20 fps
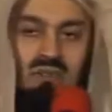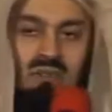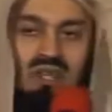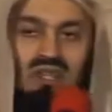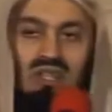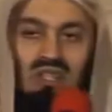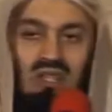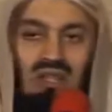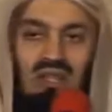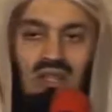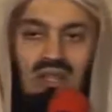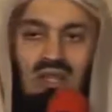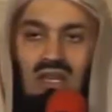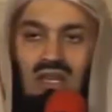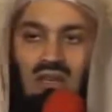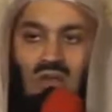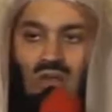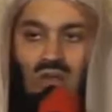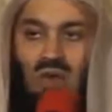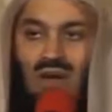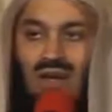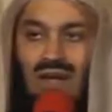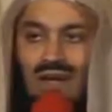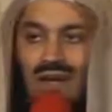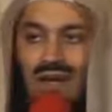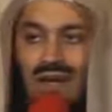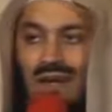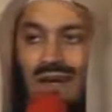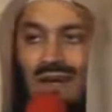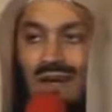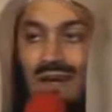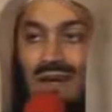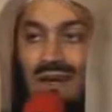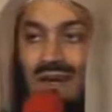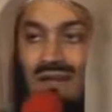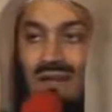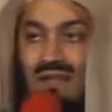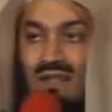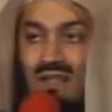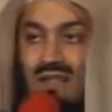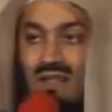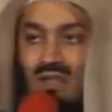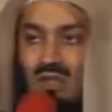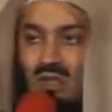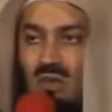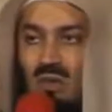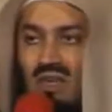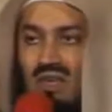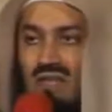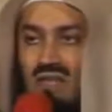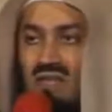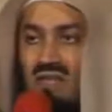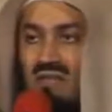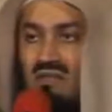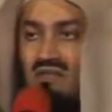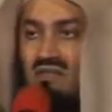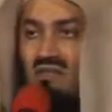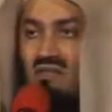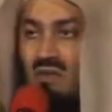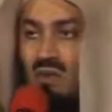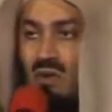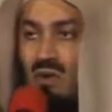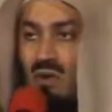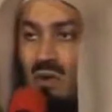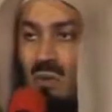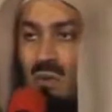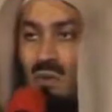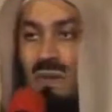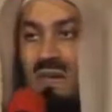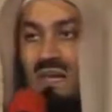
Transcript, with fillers: is mentioned in 124